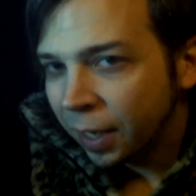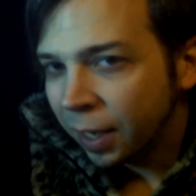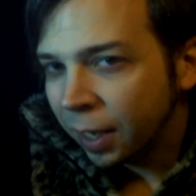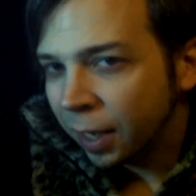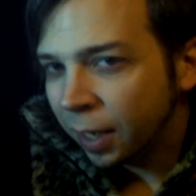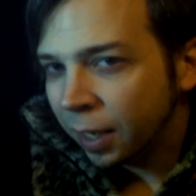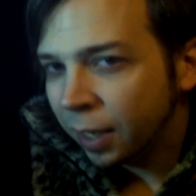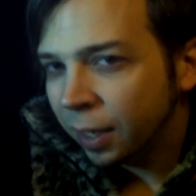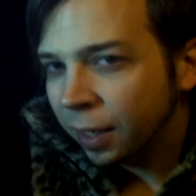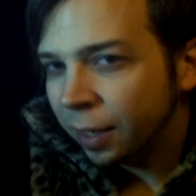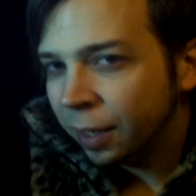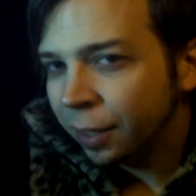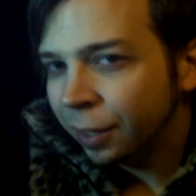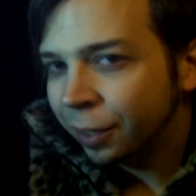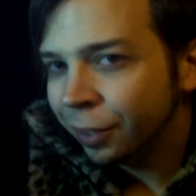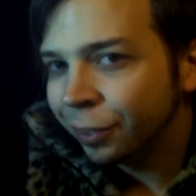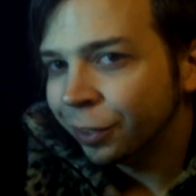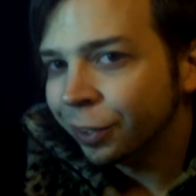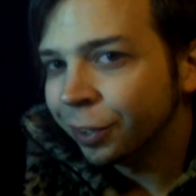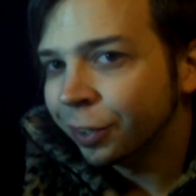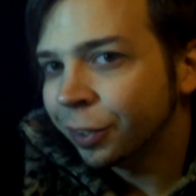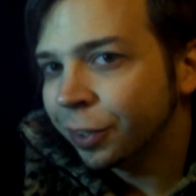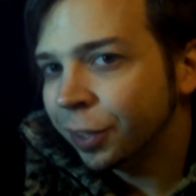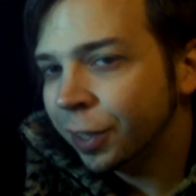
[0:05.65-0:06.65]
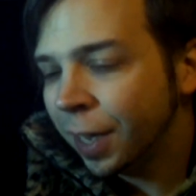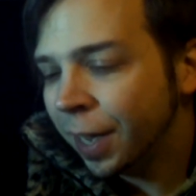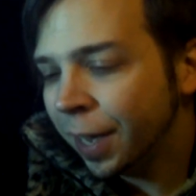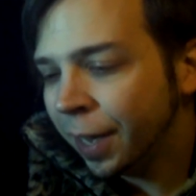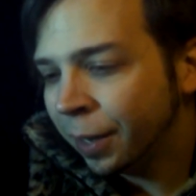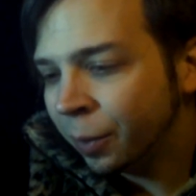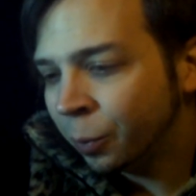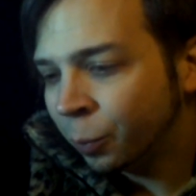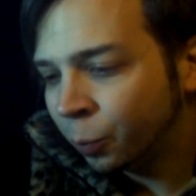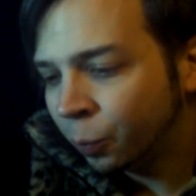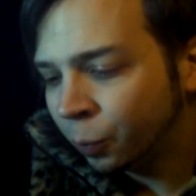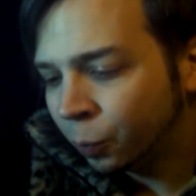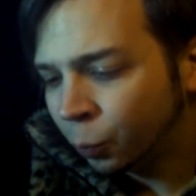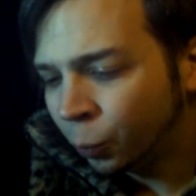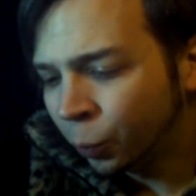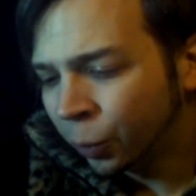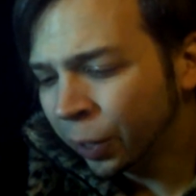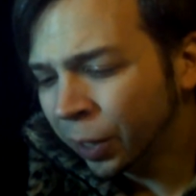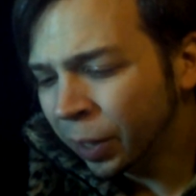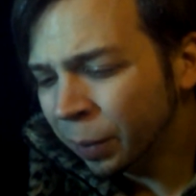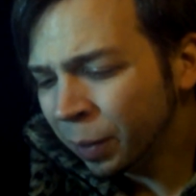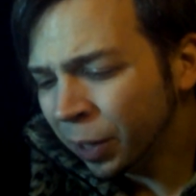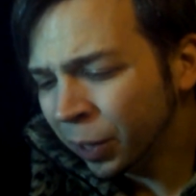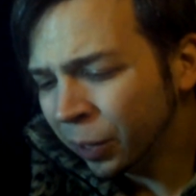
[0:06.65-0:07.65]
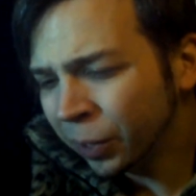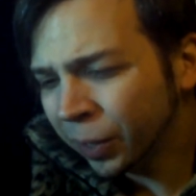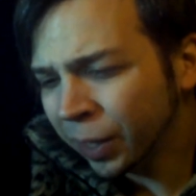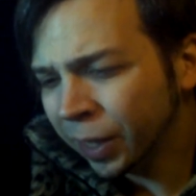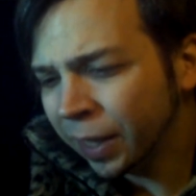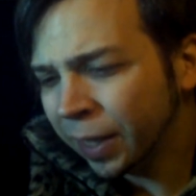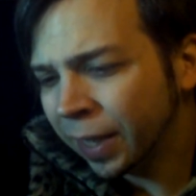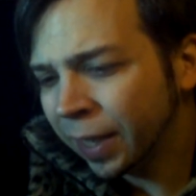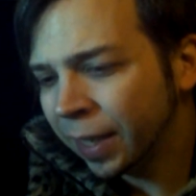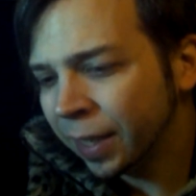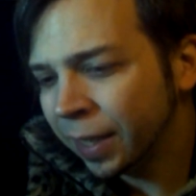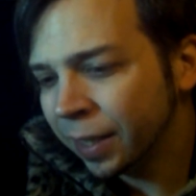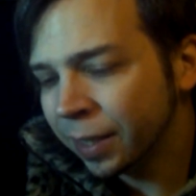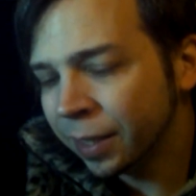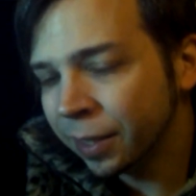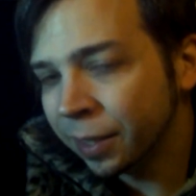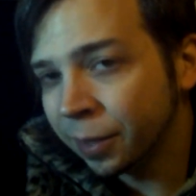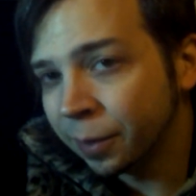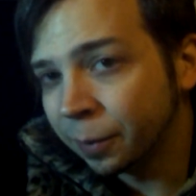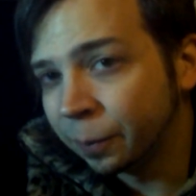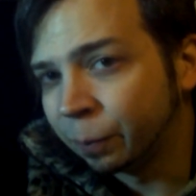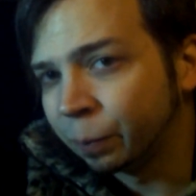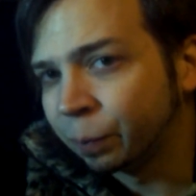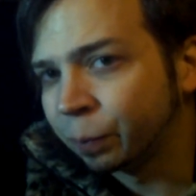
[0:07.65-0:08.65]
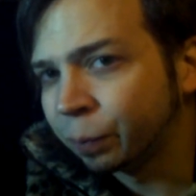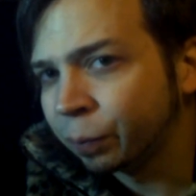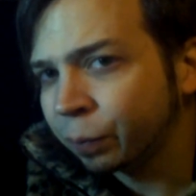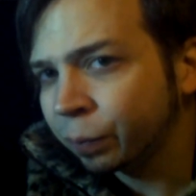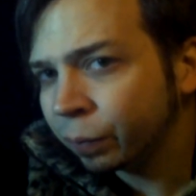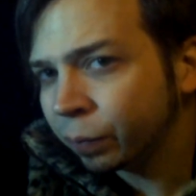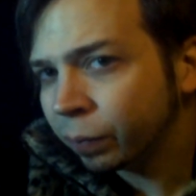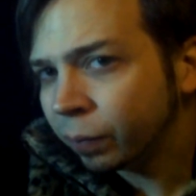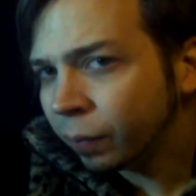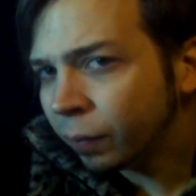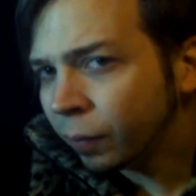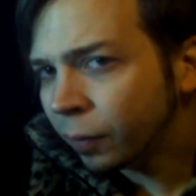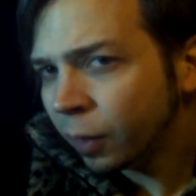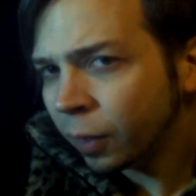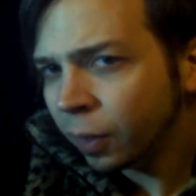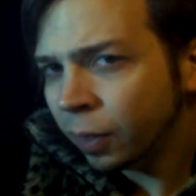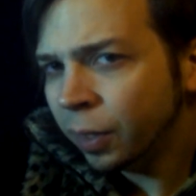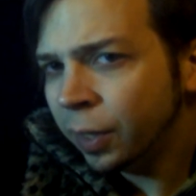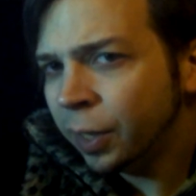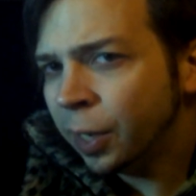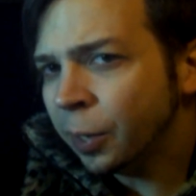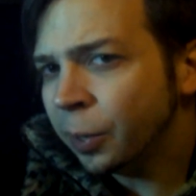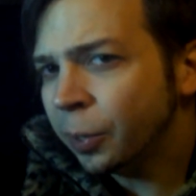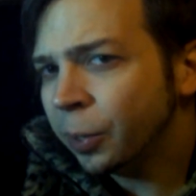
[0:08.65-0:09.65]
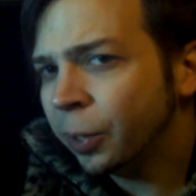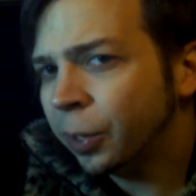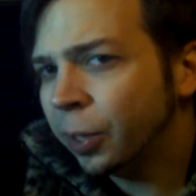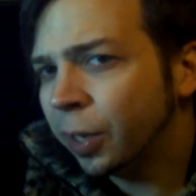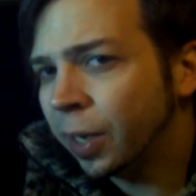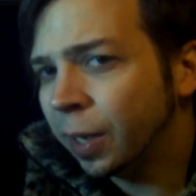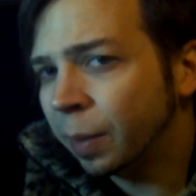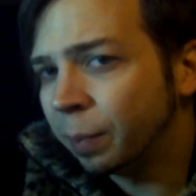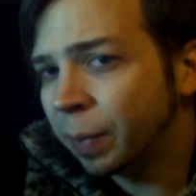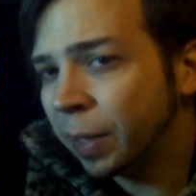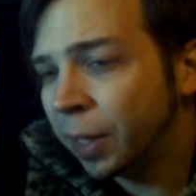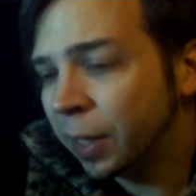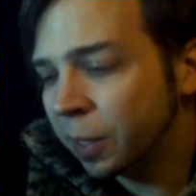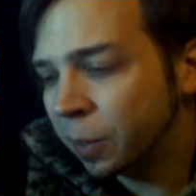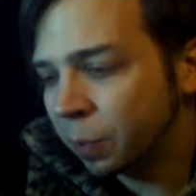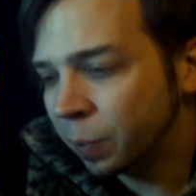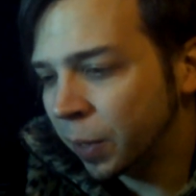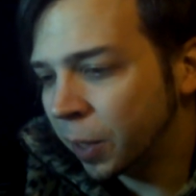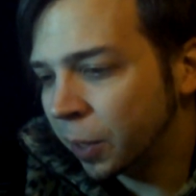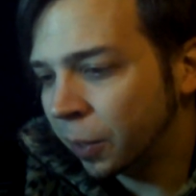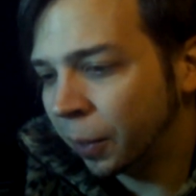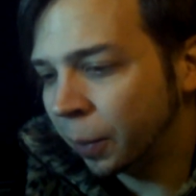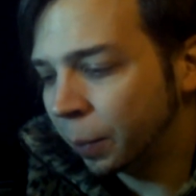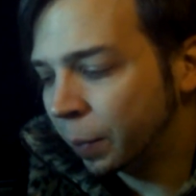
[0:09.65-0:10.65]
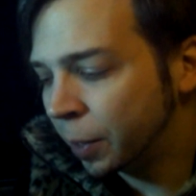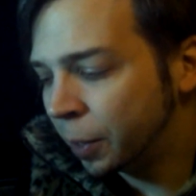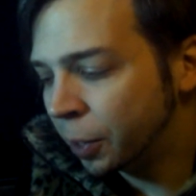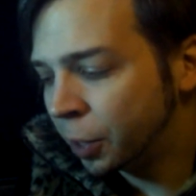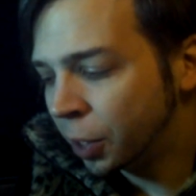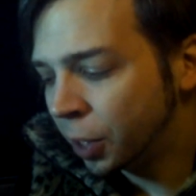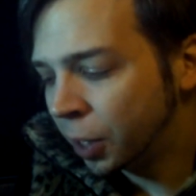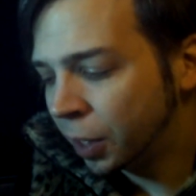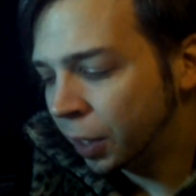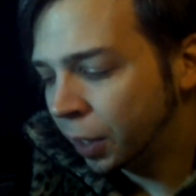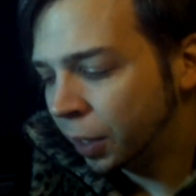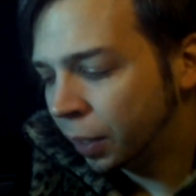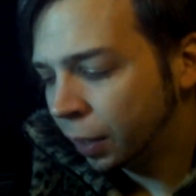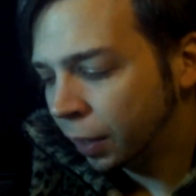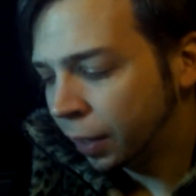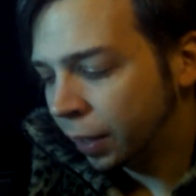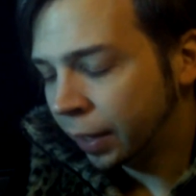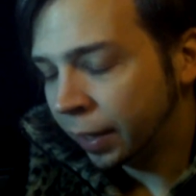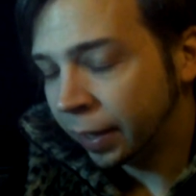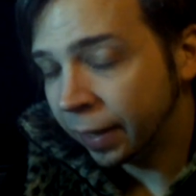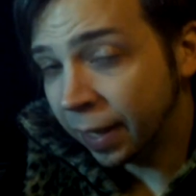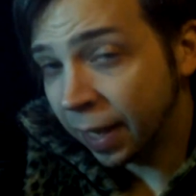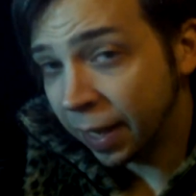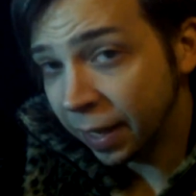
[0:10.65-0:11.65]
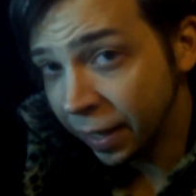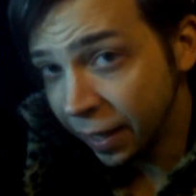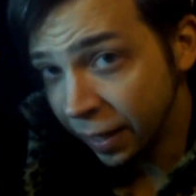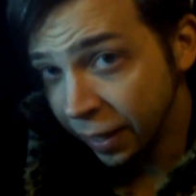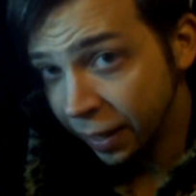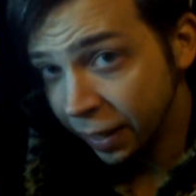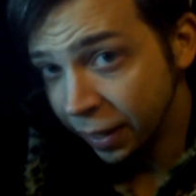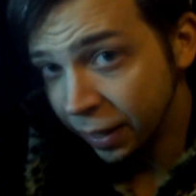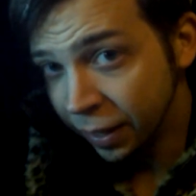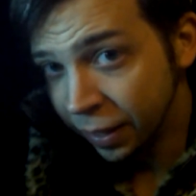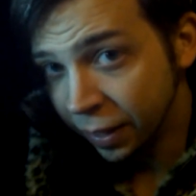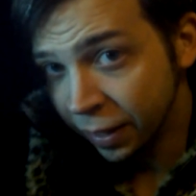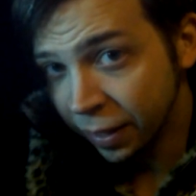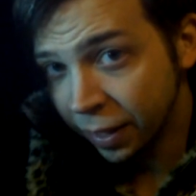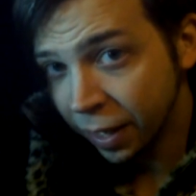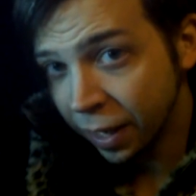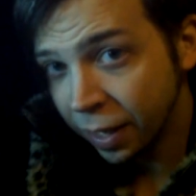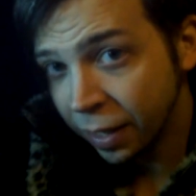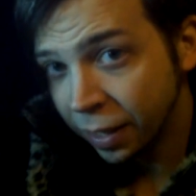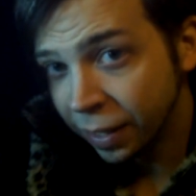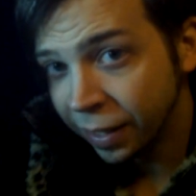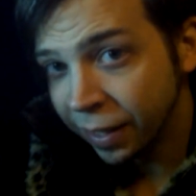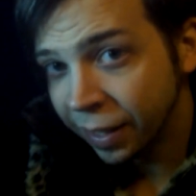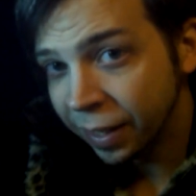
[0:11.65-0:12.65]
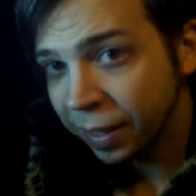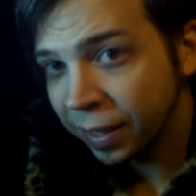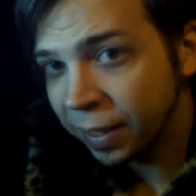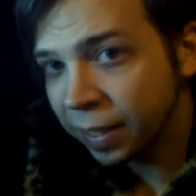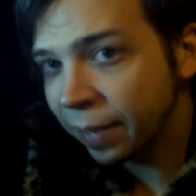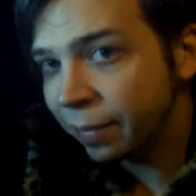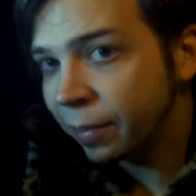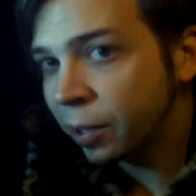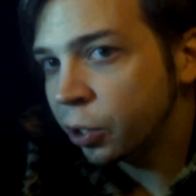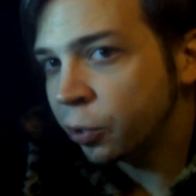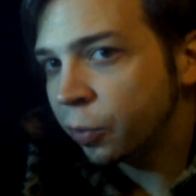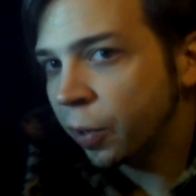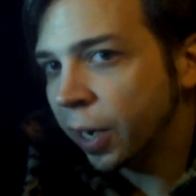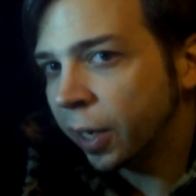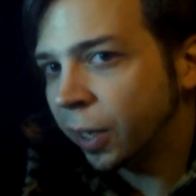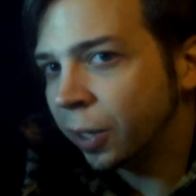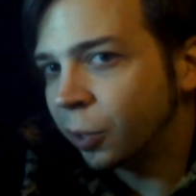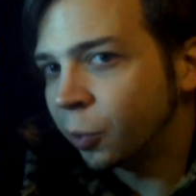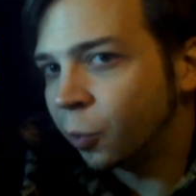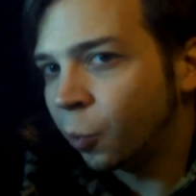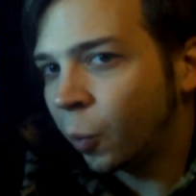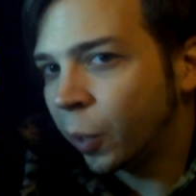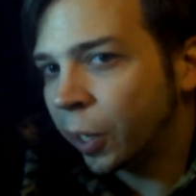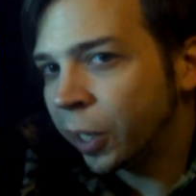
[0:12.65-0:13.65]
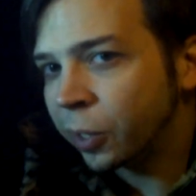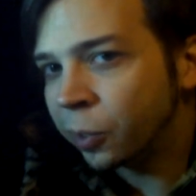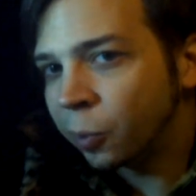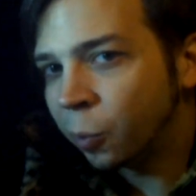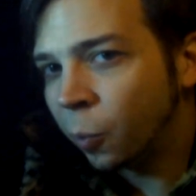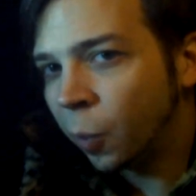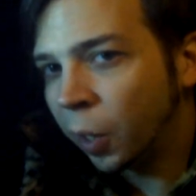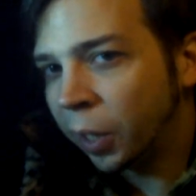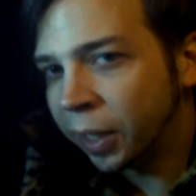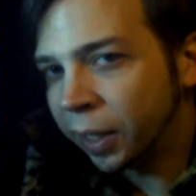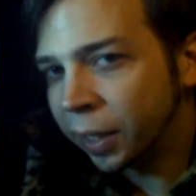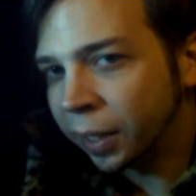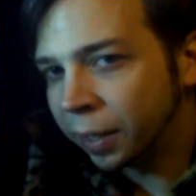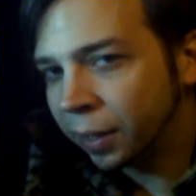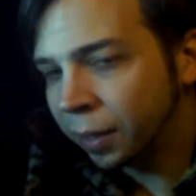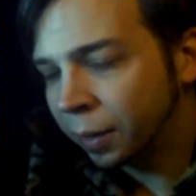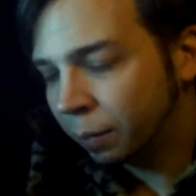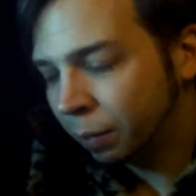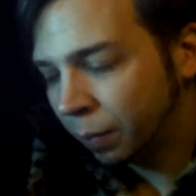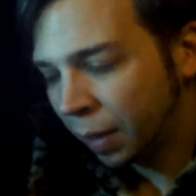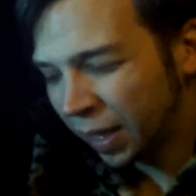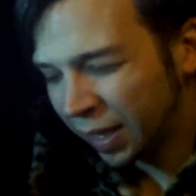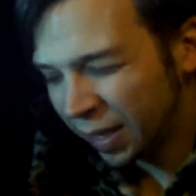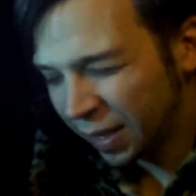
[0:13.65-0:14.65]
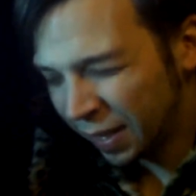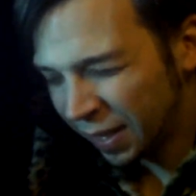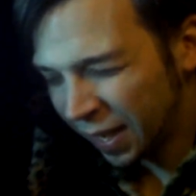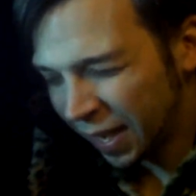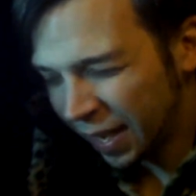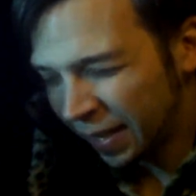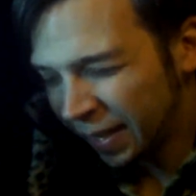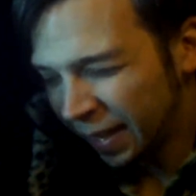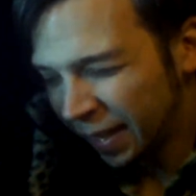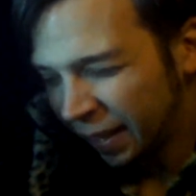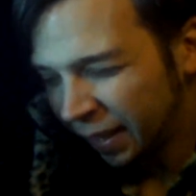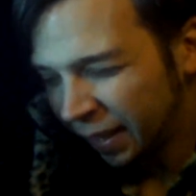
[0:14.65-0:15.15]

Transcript: And today we're going to be looking at another PSP RPG, and that is 7th Dragon 2020 by Sega.